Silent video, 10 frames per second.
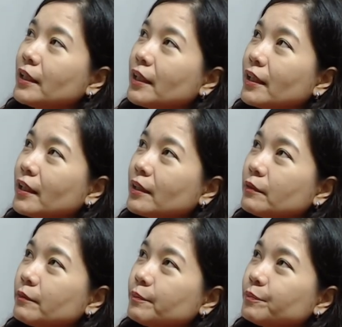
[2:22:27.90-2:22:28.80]

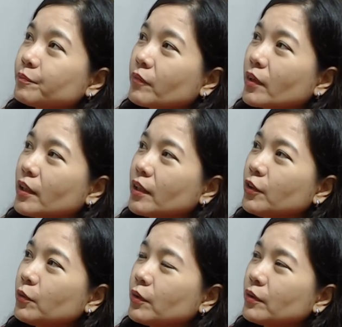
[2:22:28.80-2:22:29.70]
um
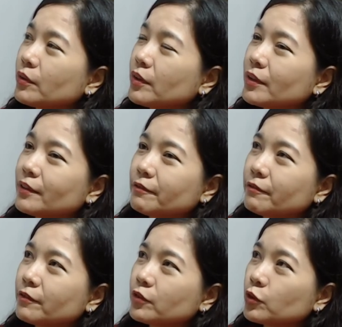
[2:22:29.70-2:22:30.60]
yung
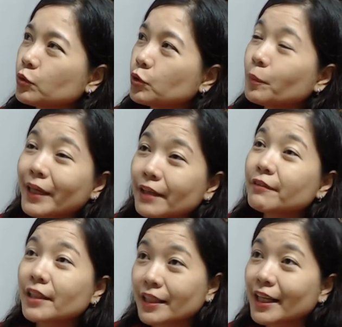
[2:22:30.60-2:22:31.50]
to to
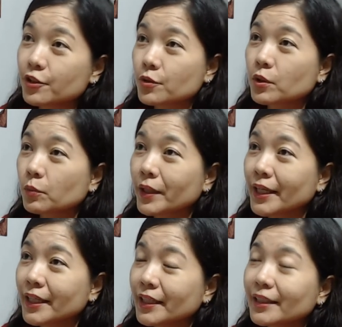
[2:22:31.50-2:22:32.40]
behave in a natural mm-hmm.
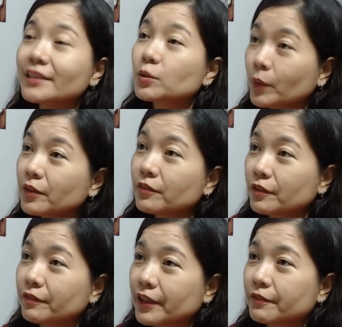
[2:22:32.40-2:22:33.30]
way, that's one of
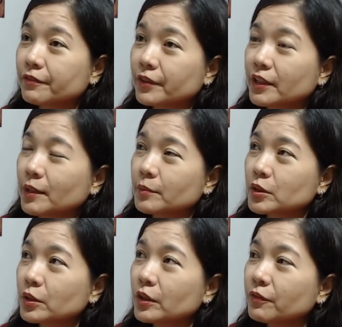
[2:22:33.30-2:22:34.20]
the five freedoms.
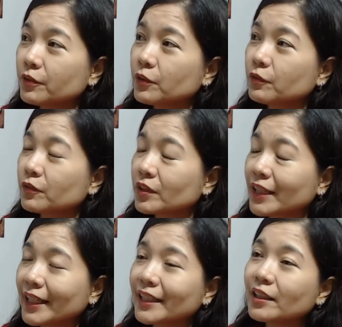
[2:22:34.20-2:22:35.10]
So if you've
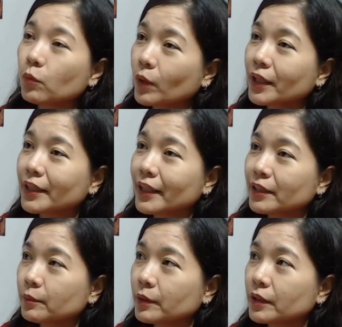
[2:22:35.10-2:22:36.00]
taken a wild
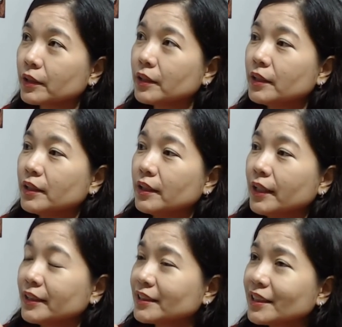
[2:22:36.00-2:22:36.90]
animal
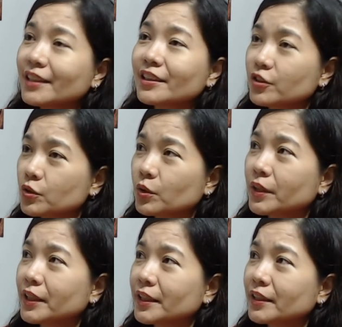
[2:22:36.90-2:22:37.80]
and it's not
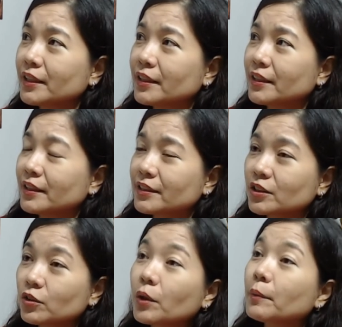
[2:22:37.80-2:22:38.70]
enjoying
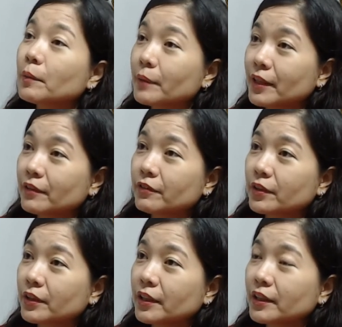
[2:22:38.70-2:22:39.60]
its normal
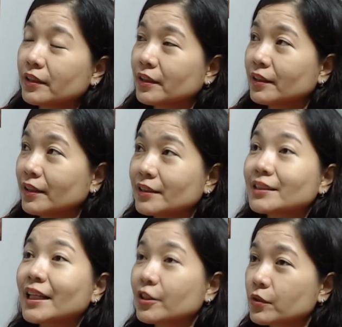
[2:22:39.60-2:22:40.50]
behavior in
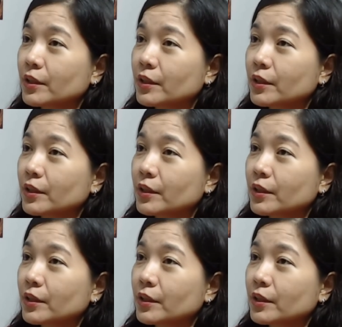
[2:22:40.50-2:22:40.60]
its natural